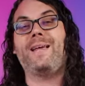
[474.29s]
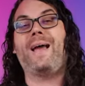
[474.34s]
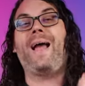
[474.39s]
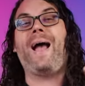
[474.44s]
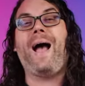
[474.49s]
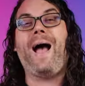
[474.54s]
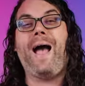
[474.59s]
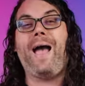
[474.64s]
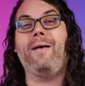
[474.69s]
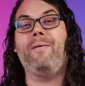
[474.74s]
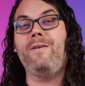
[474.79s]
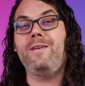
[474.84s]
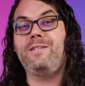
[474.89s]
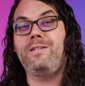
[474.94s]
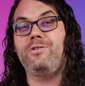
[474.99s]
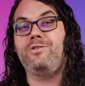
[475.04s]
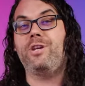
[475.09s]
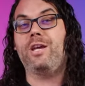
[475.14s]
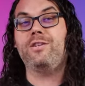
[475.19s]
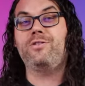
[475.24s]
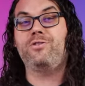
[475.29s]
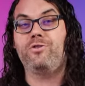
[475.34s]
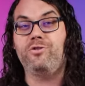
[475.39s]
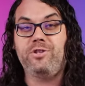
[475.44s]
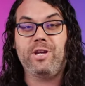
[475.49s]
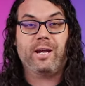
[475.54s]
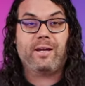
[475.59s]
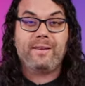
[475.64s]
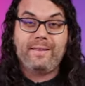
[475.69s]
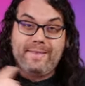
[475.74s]
I highly suggest you
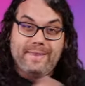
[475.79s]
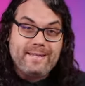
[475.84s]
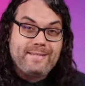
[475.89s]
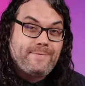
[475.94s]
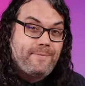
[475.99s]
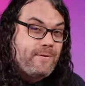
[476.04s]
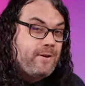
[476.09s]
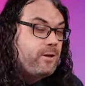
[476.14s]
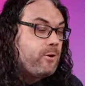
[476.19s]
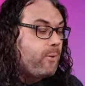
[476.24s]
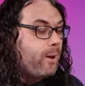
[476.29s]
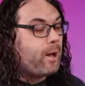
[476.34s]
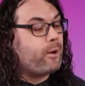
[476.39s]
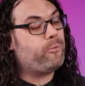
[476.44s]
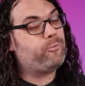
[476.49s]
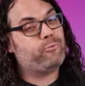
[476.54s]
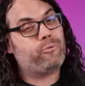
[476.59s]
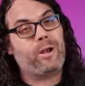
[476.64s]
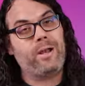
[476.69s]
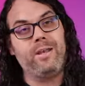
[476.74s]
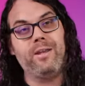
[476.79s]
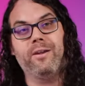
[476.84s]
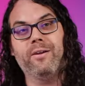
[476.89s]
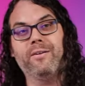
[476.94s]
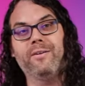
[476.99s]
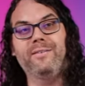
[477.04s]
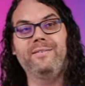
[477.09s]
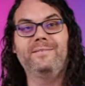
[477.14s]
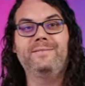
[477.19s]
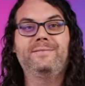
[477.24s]
check this video out right here.